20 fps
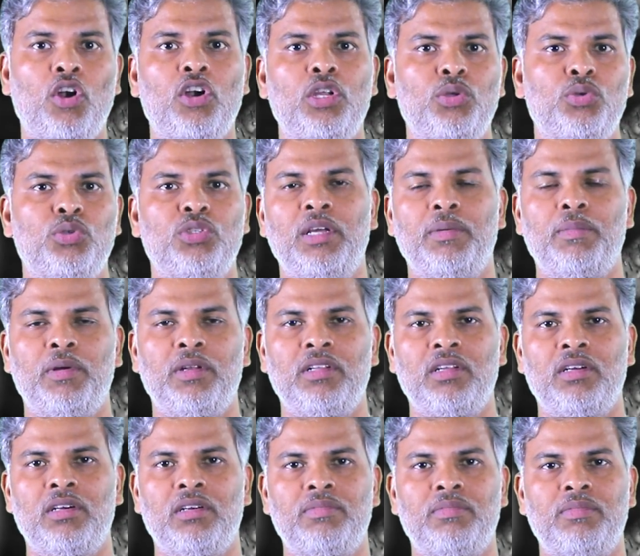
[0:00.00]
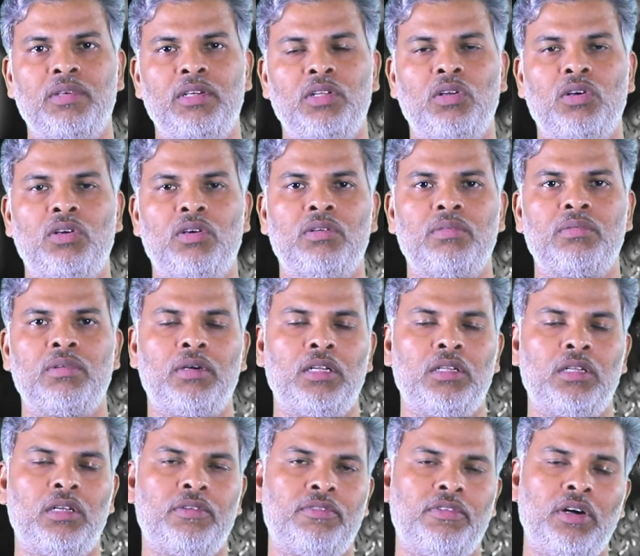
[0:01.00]
not use them on
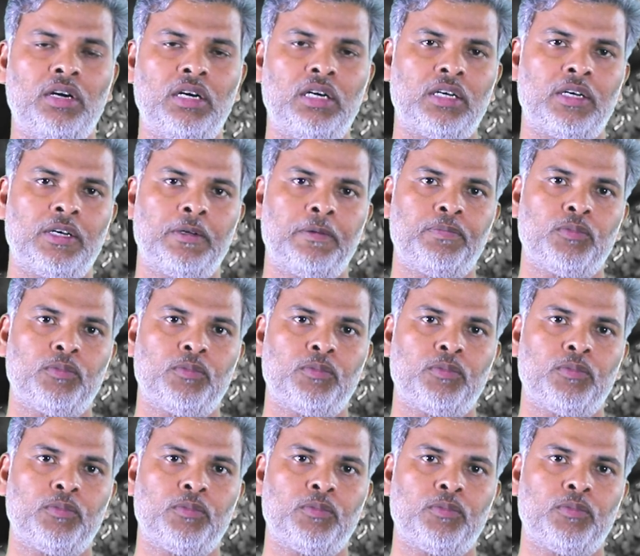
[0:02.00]
the front.